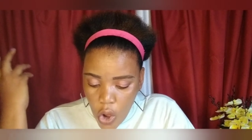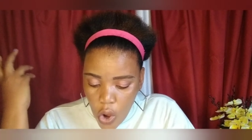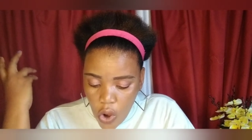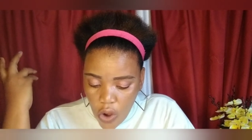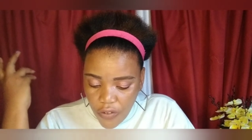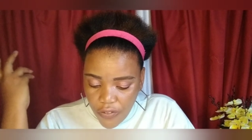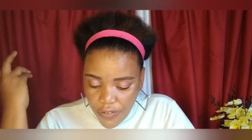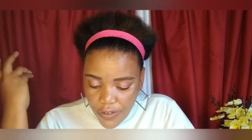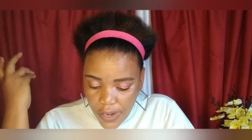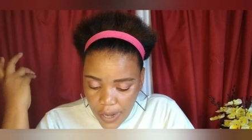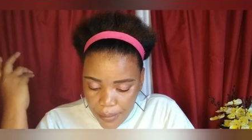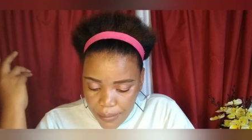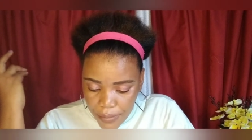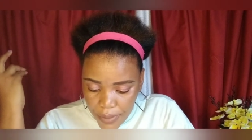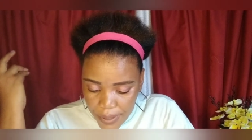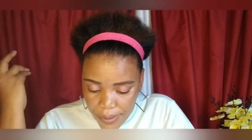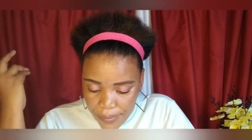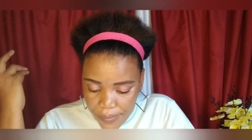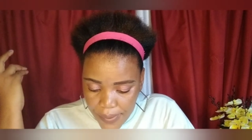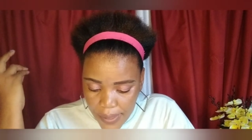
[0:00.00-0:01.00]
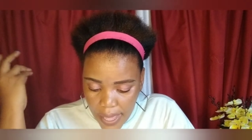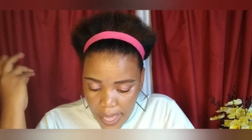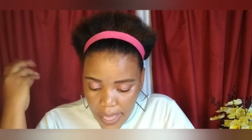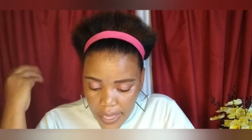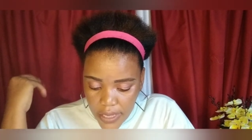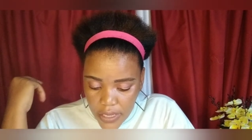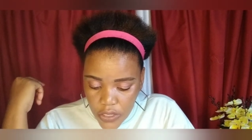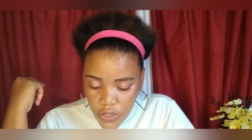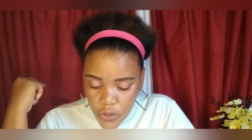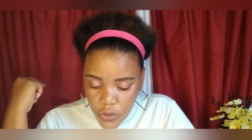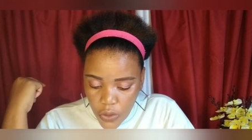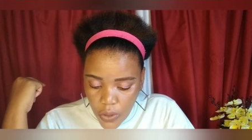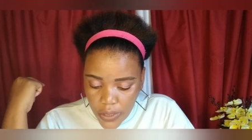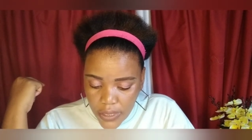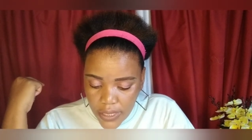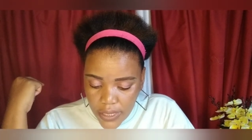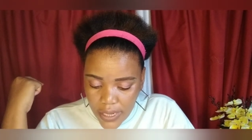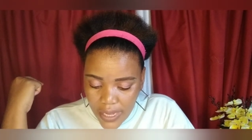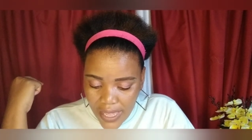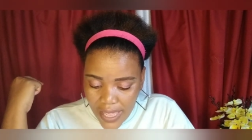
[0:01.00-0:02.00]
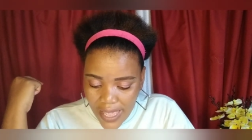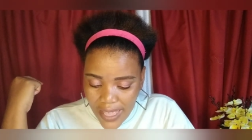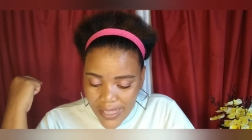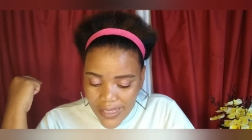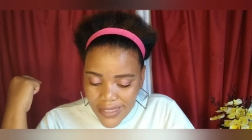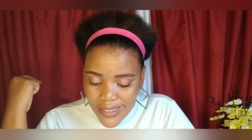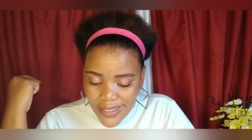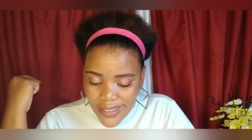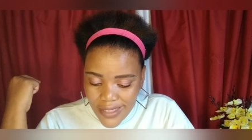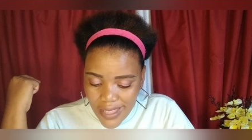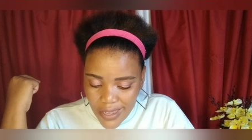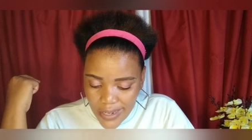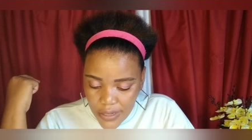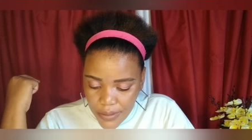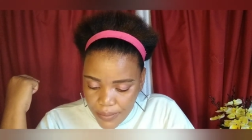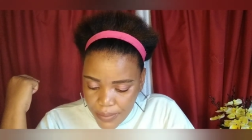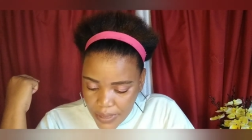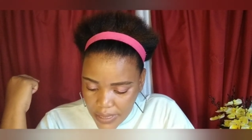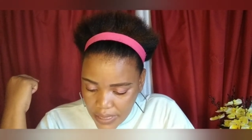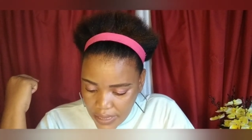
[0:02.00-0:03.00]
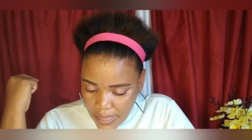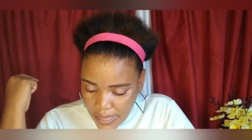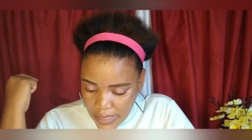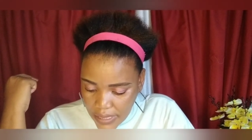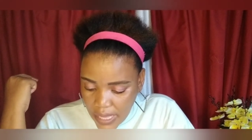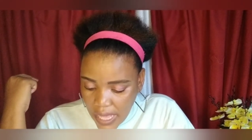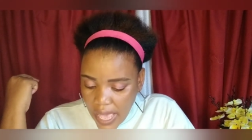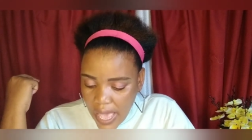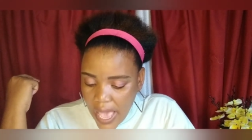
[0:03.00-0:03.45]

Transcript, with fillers: of namibia is not estate business